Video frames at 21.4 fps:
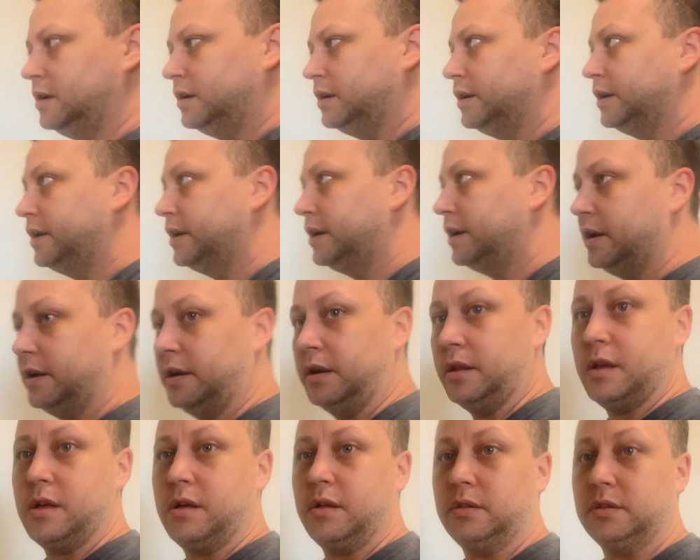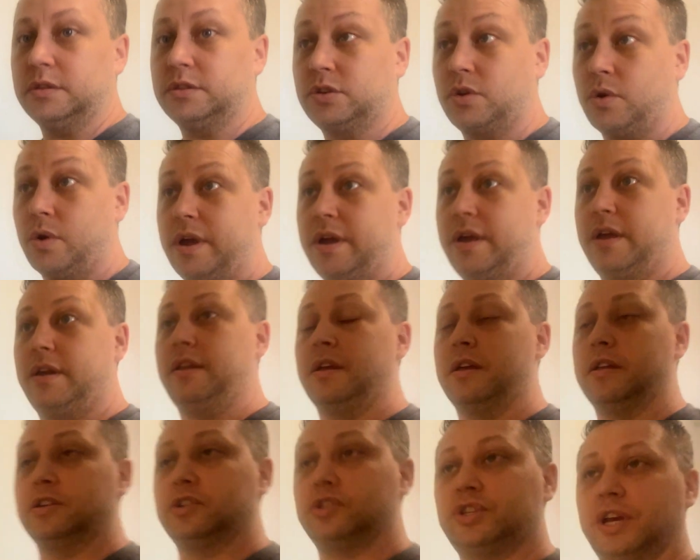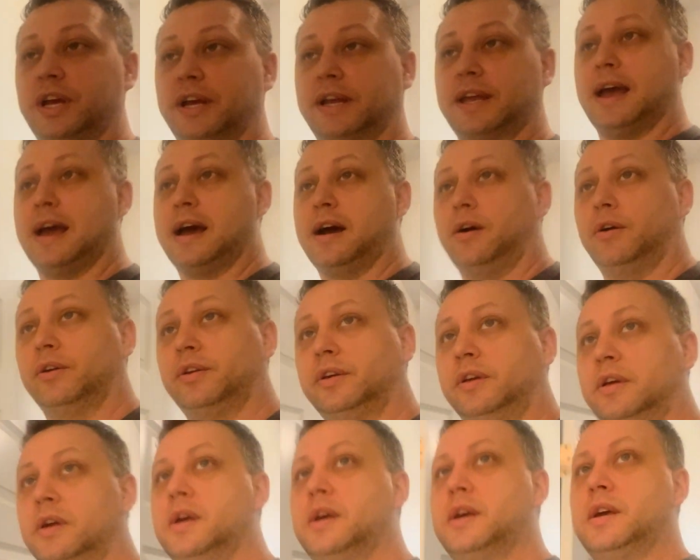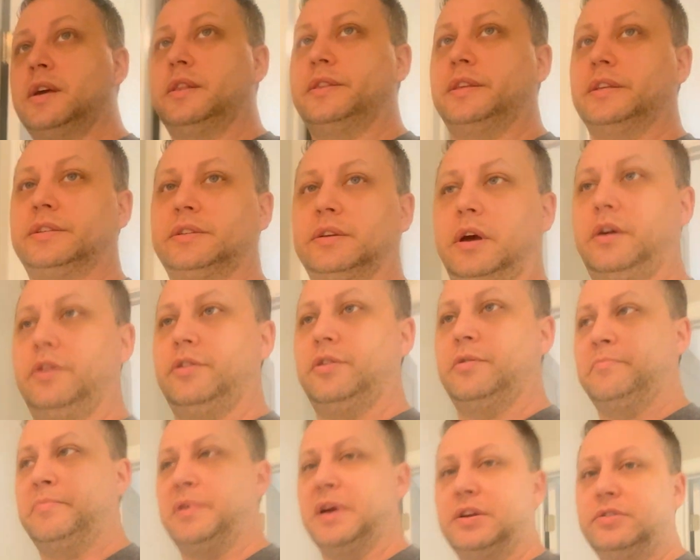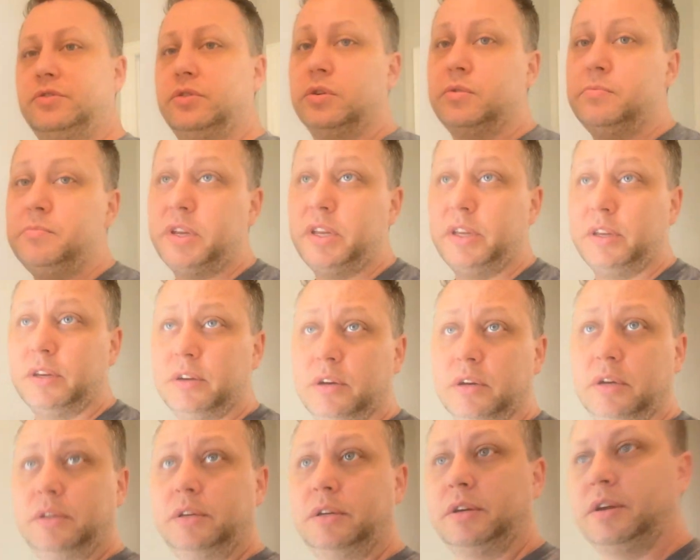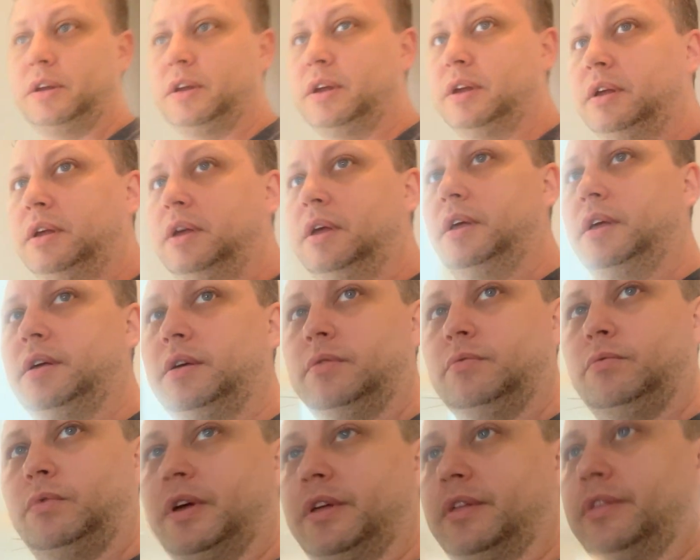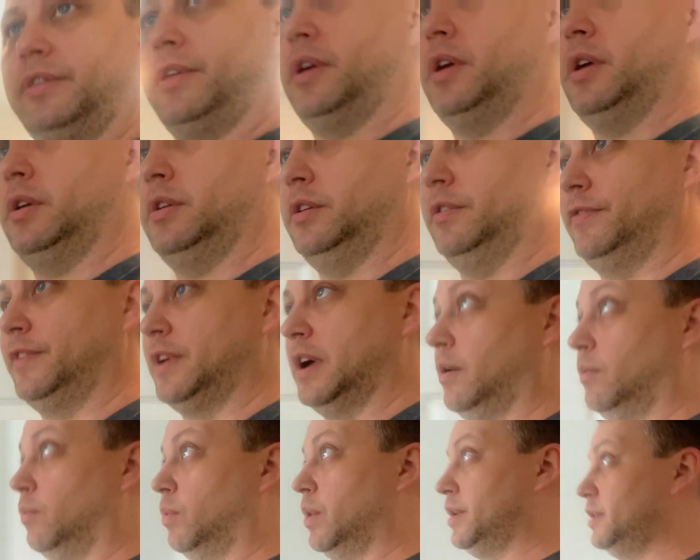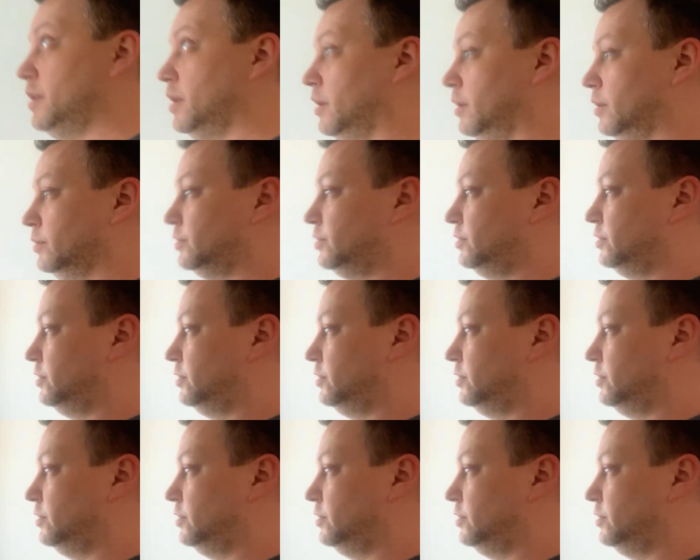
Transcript: And let's go ahead and check out this other bedroom here with you've got windows